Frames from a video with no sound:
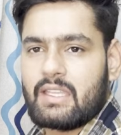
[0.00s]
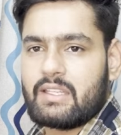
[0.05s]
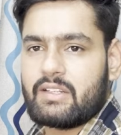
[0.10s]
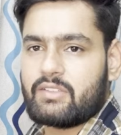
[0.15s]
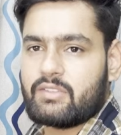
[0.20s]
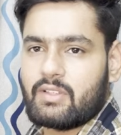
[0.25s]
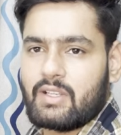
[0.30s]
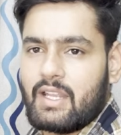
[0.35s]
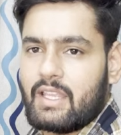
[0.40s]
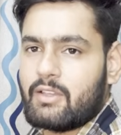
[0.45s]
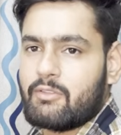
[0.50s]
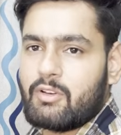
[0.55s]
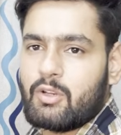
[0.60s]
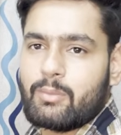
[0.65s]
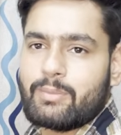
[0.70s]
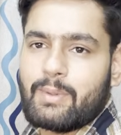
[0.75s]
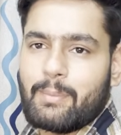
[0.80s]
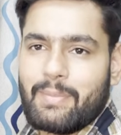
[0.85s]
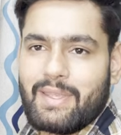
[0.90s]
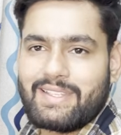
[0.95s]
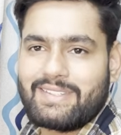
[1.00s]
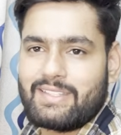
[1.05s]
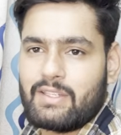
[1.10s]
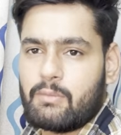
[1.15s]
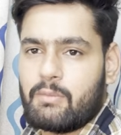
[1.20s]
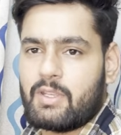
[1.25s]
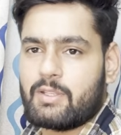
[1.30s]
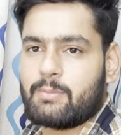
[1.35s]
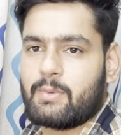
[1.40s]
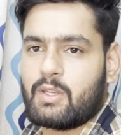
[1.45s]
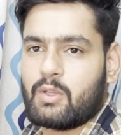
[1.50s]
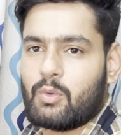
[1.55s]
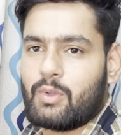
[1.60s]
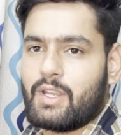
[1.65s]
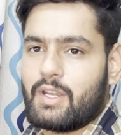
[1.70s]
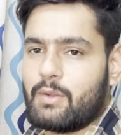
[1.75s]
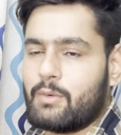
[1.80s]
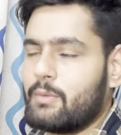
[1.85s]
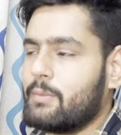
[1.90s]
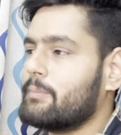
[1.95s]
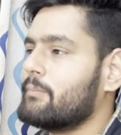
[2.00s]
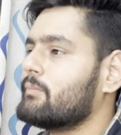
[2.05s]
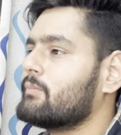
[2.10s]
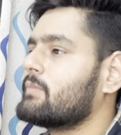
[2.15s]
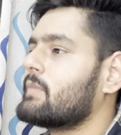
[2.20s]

it's like one of the best investment you can do.